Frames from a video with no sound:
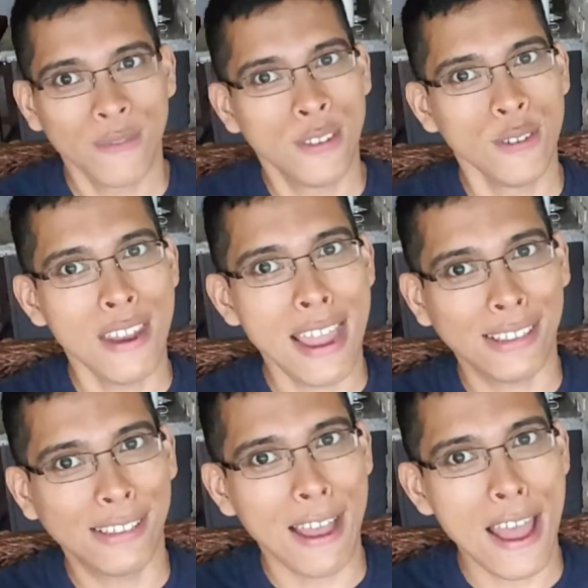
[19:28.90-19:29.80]
Till
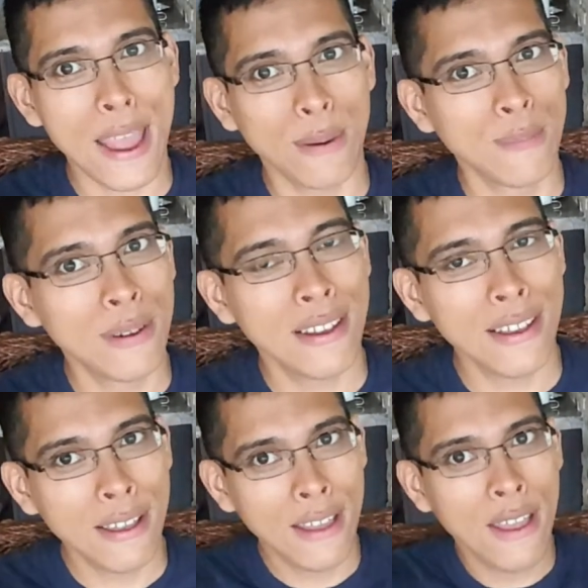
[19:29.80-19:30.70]
next time,
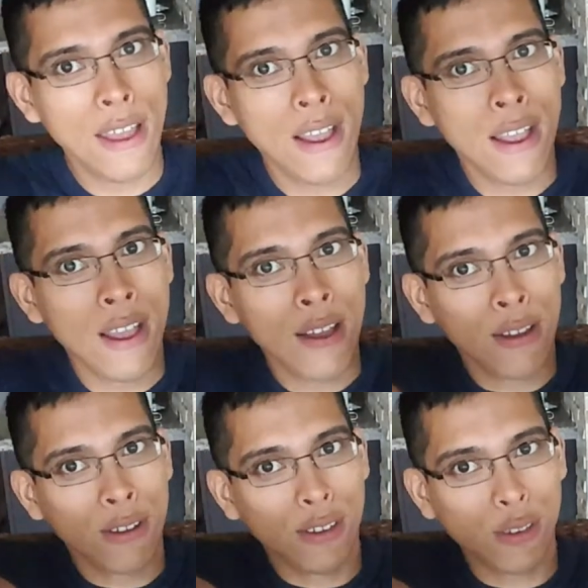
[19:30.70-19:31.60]

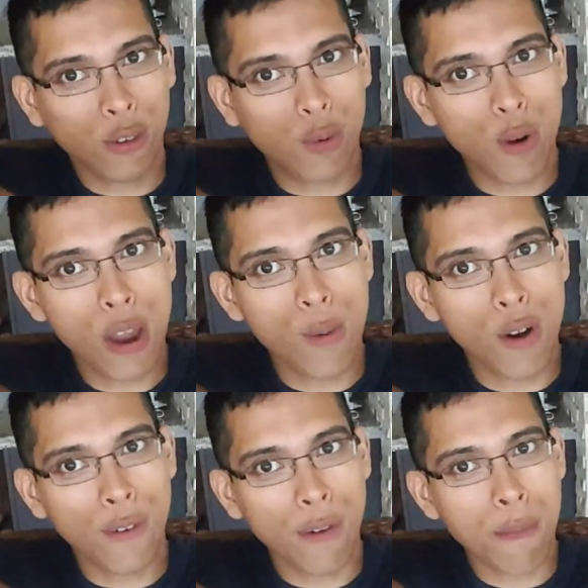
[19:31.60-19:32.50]
this is Grey
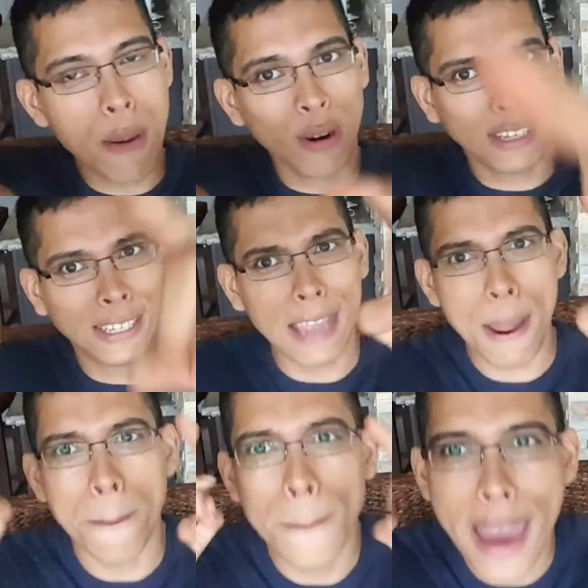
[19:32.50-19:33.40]
Wolf, and remember to
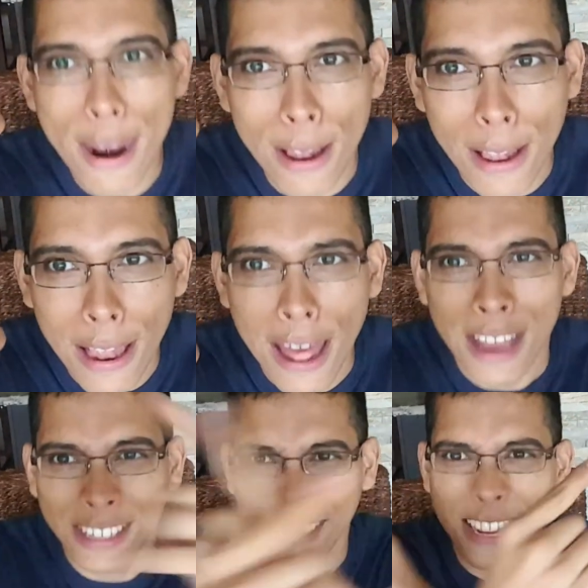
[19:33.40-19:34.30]
stay metal,
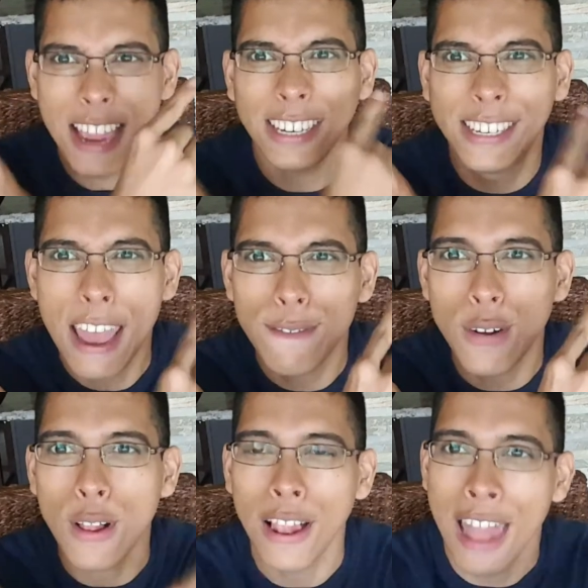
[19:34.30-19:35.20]
stay
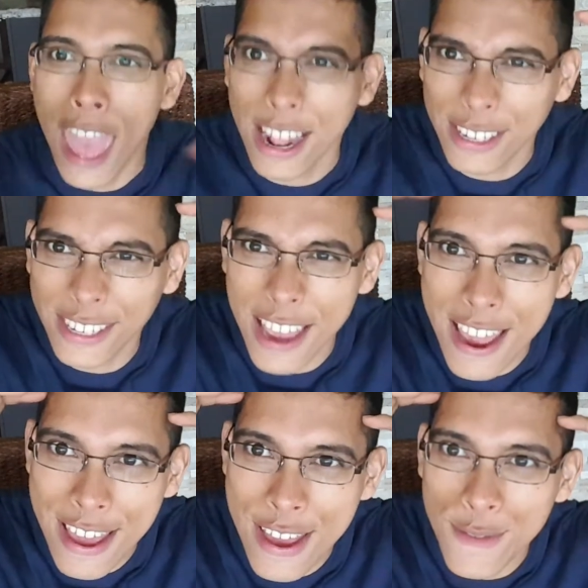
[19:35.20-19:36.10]
devil, and stay
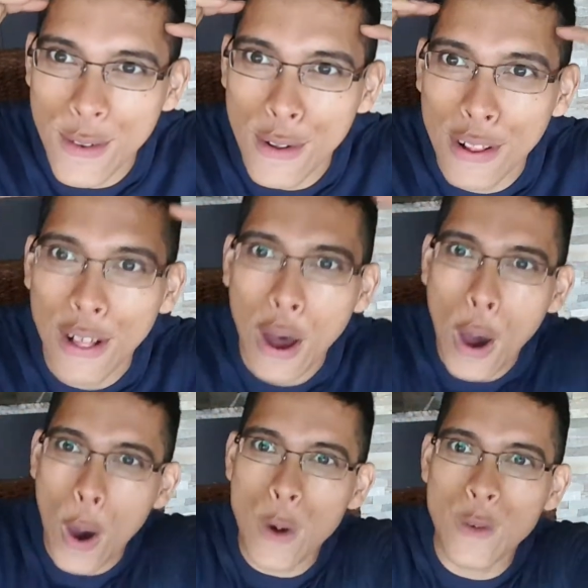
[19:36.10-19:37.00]
evil.
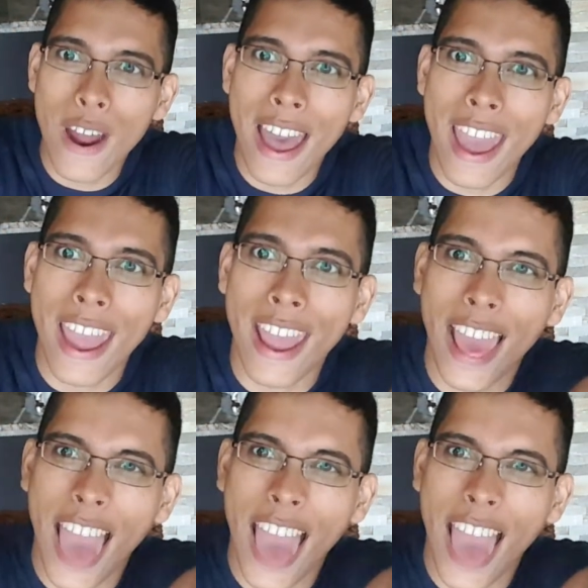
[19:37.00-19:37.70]
Alright.